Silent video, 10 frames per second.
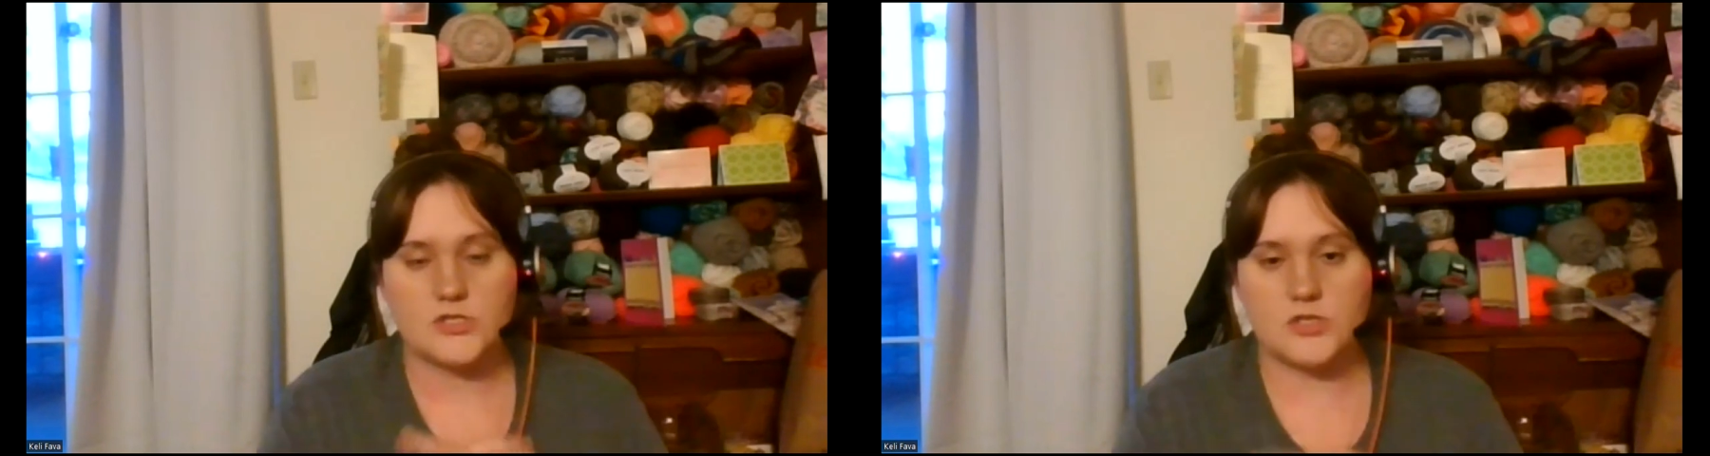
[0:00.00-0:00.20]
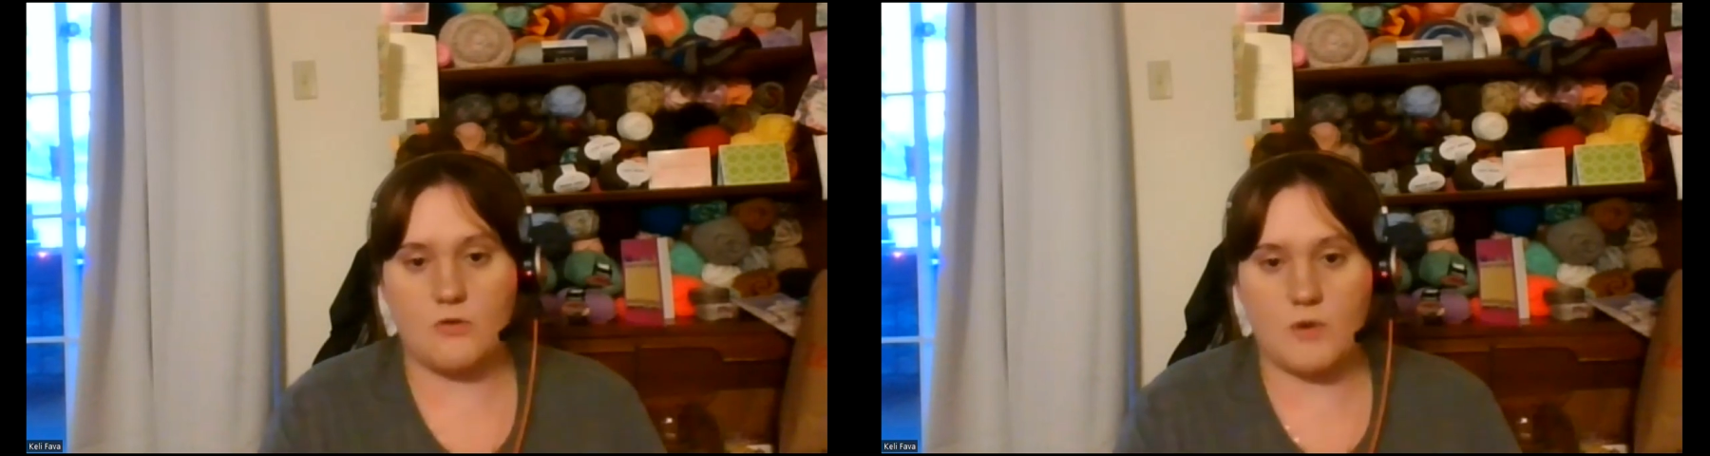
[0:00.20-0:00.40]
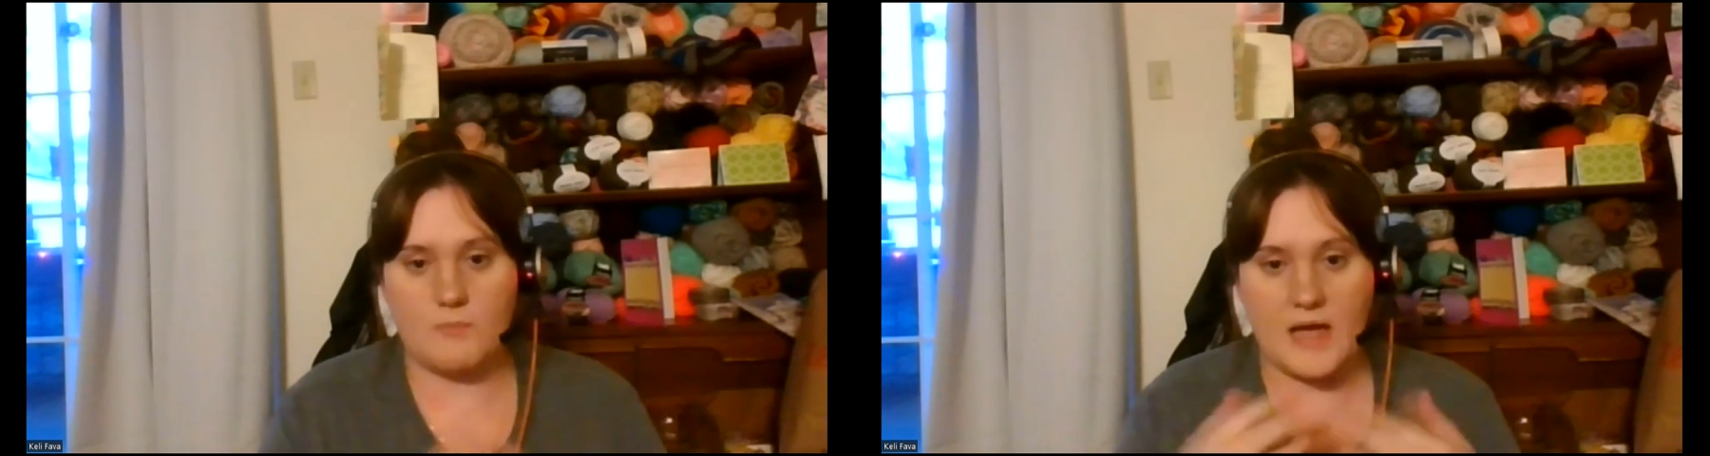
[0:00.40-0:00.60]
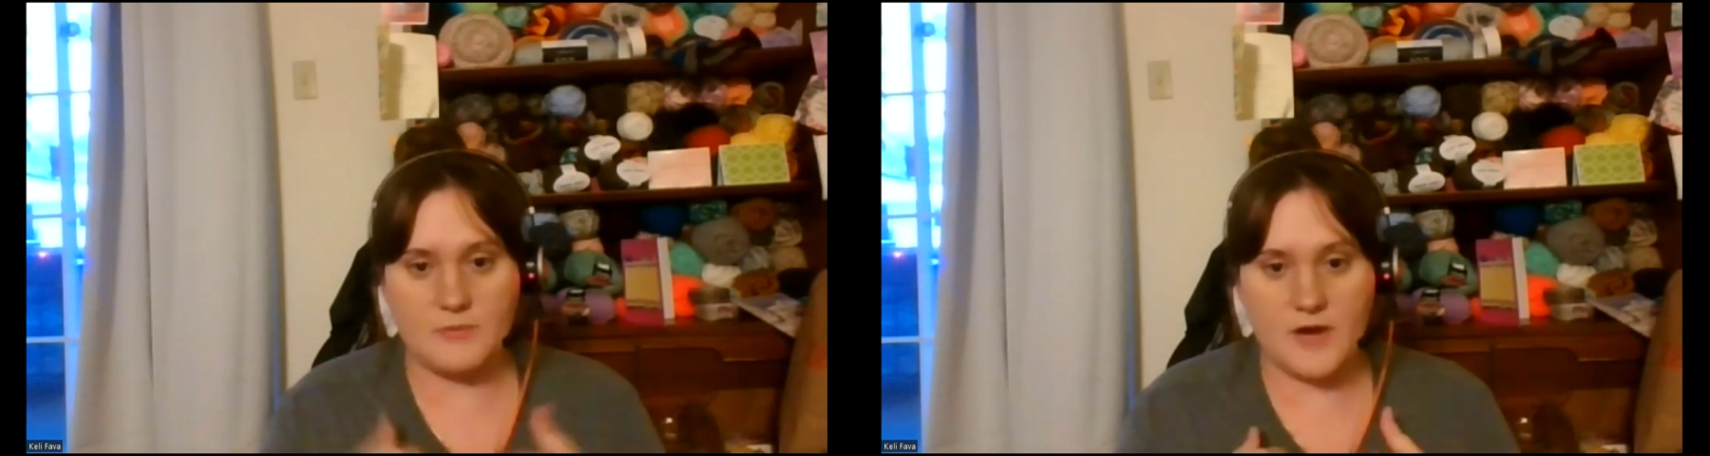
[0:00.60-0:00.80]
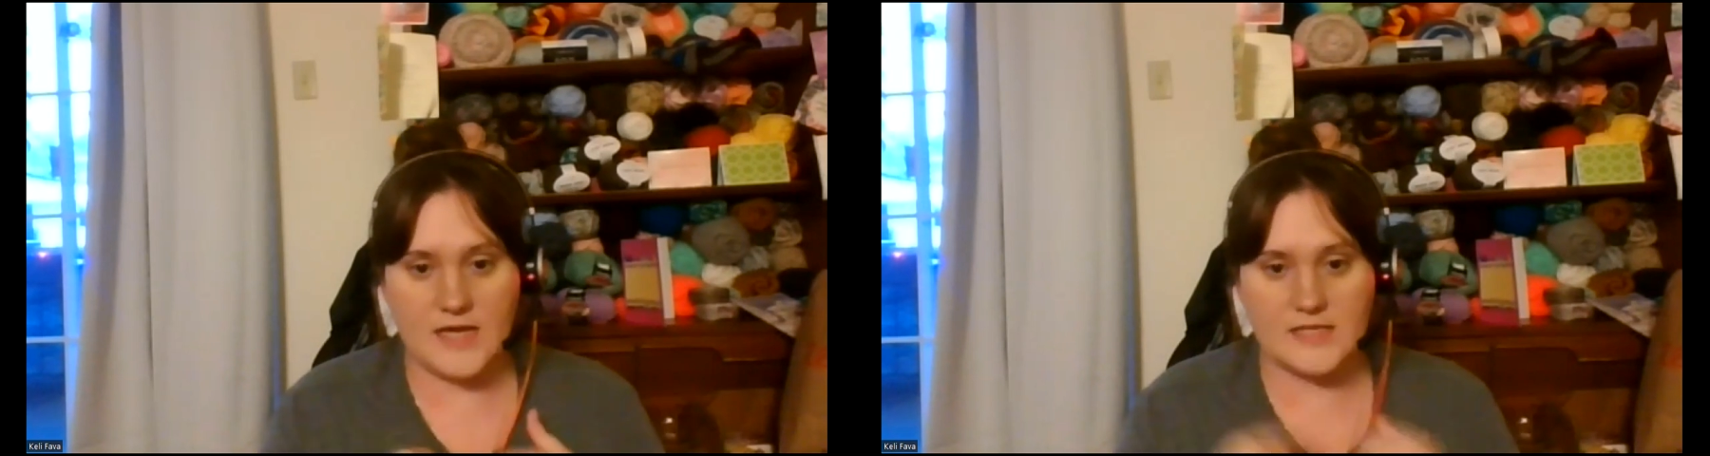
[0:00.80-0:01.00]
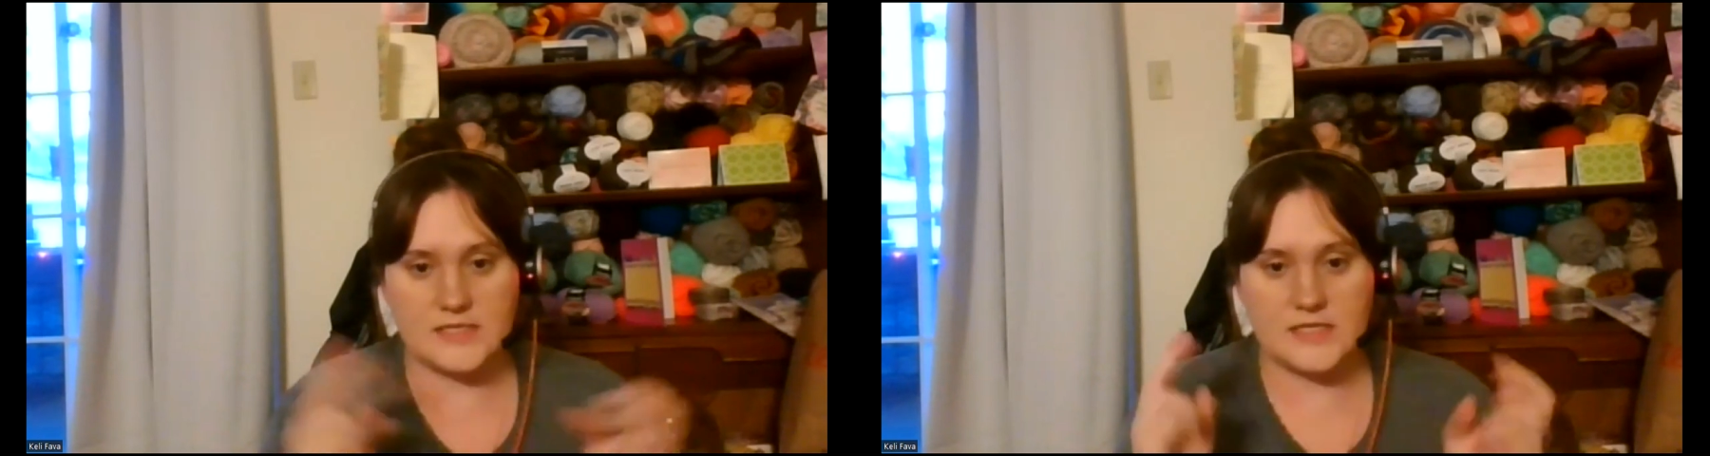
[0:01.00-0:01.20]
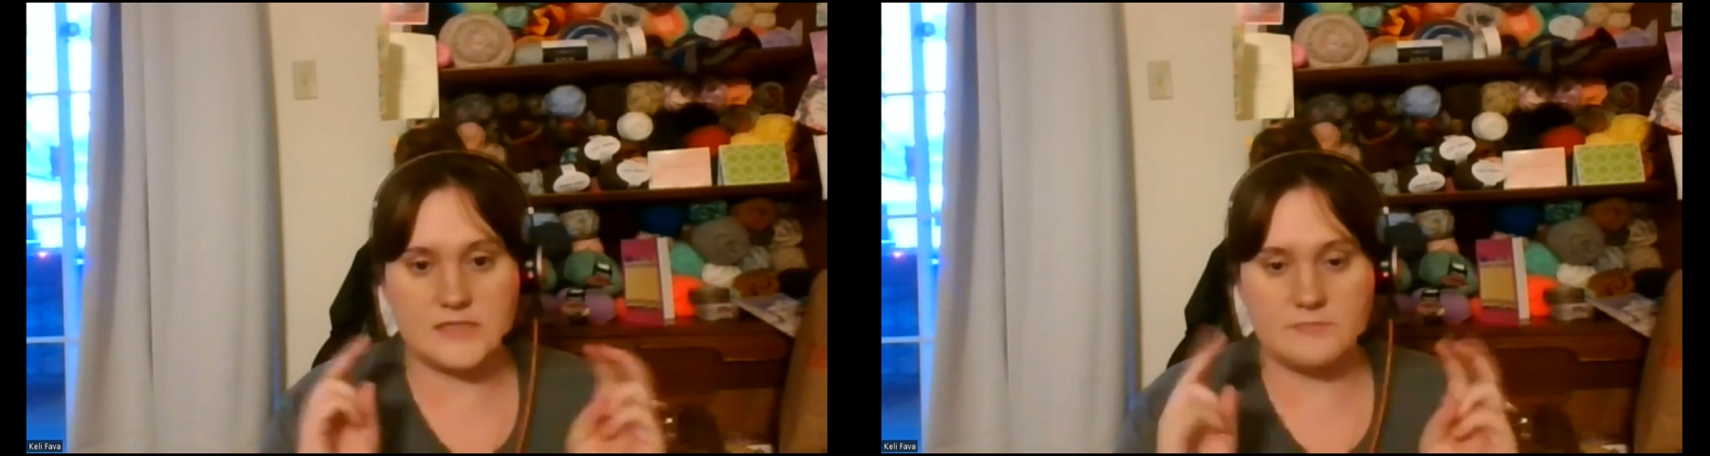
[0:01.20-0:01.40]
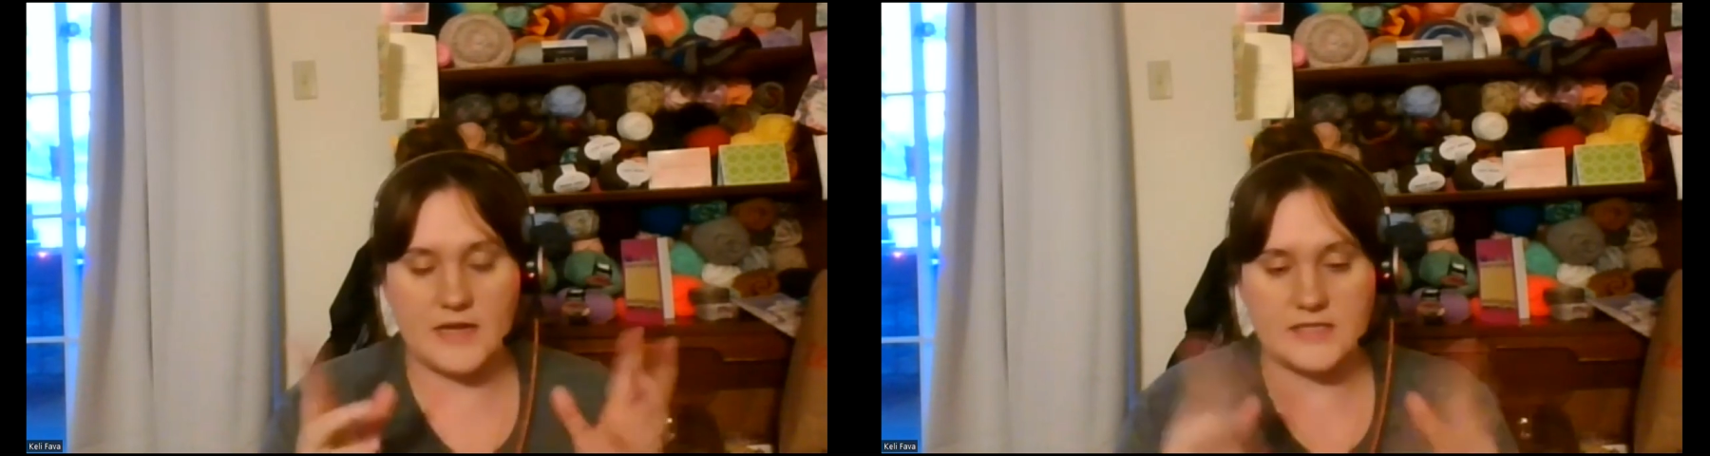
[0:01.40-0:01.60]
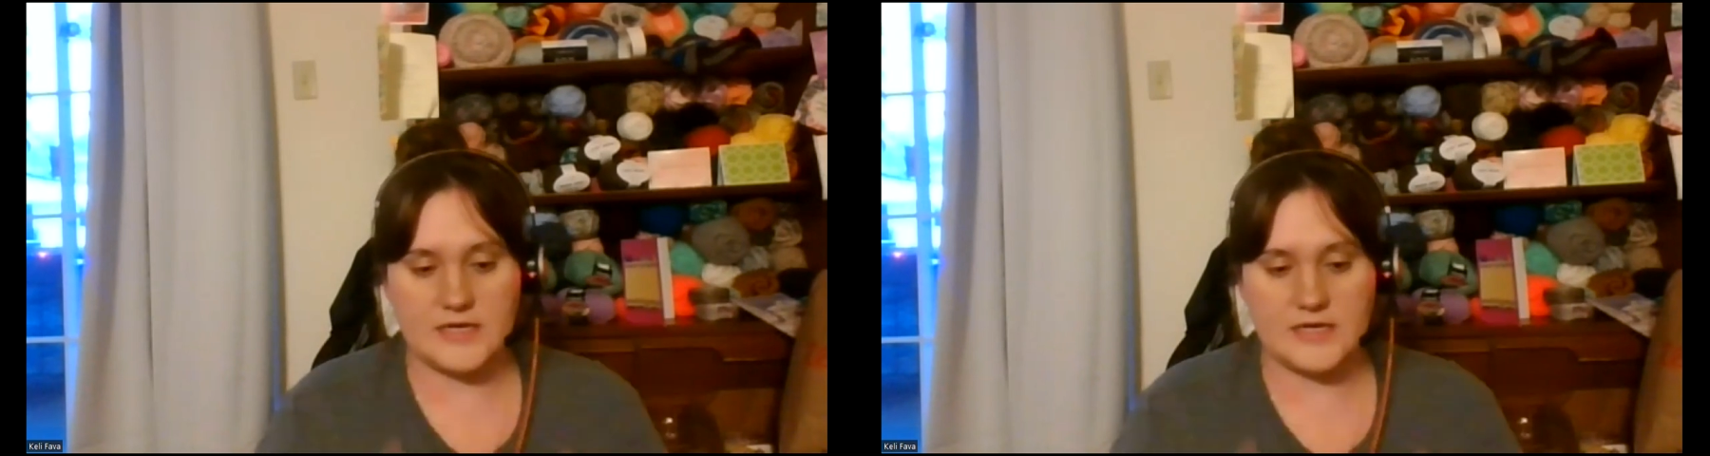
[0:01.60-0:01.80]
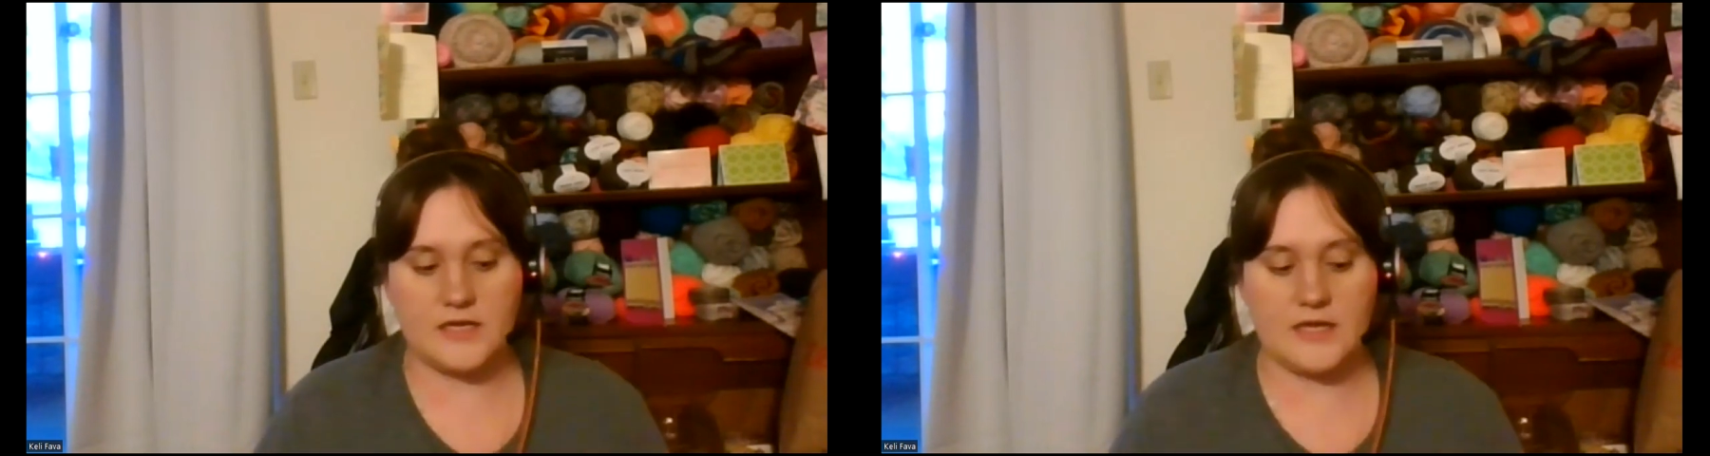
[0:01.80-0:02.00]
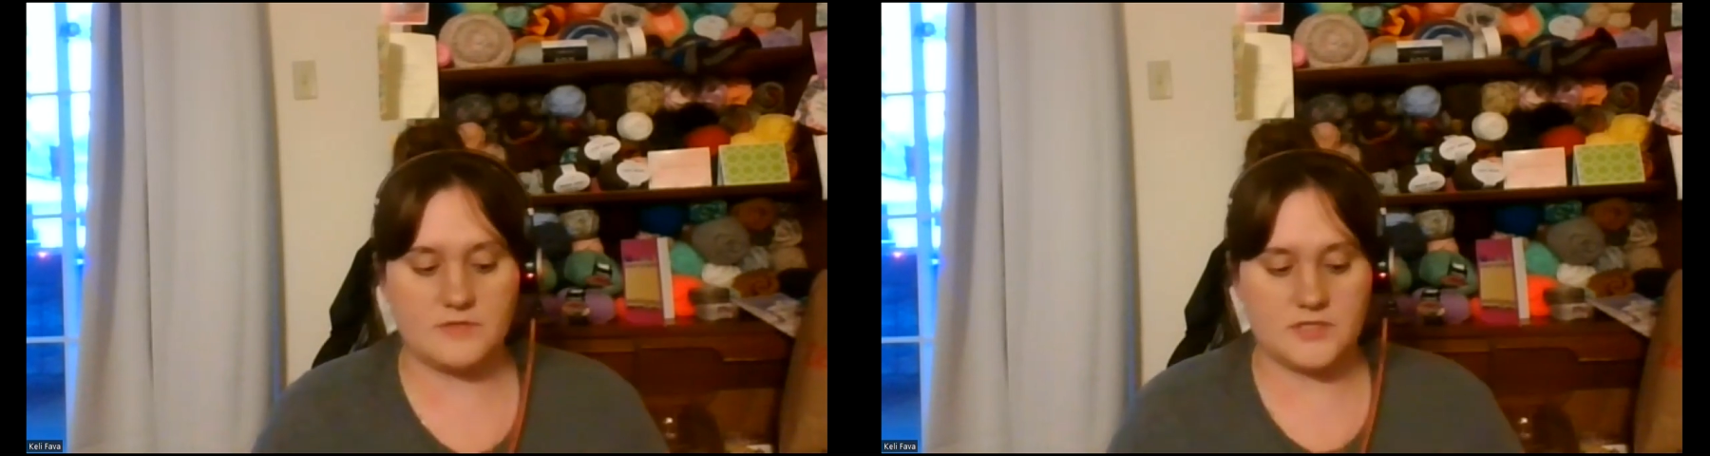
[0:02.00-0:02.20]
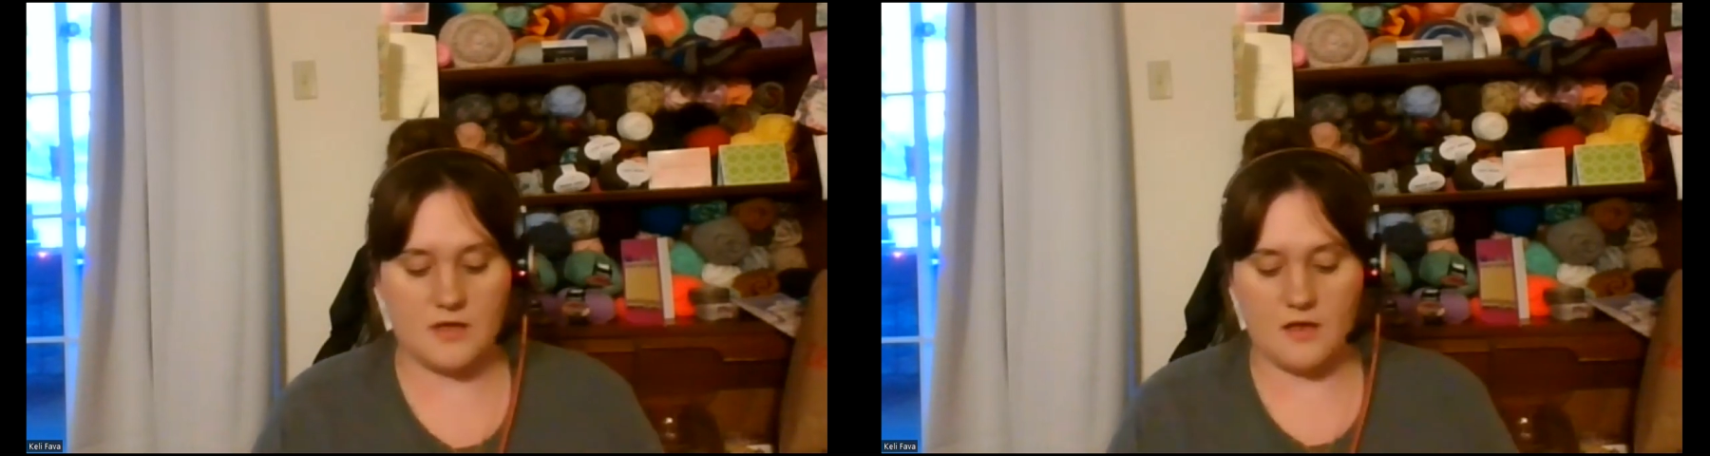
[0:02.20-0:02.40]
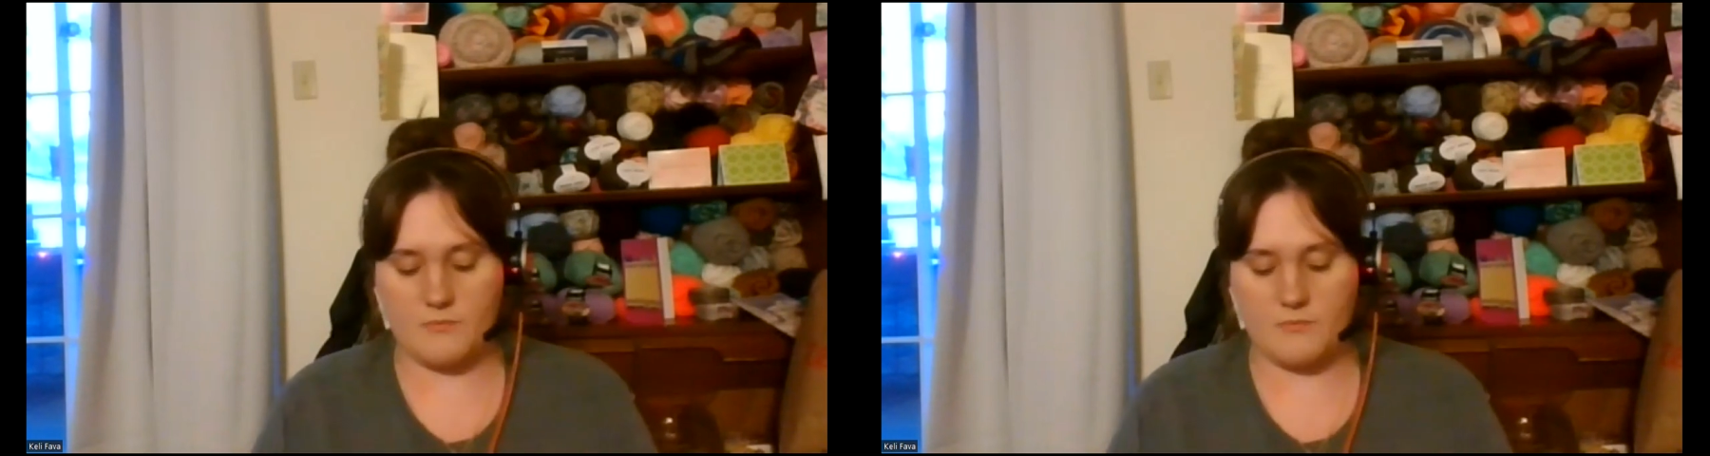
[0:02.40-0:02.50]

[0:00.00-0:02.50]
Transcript: So my prize is monetary gifts,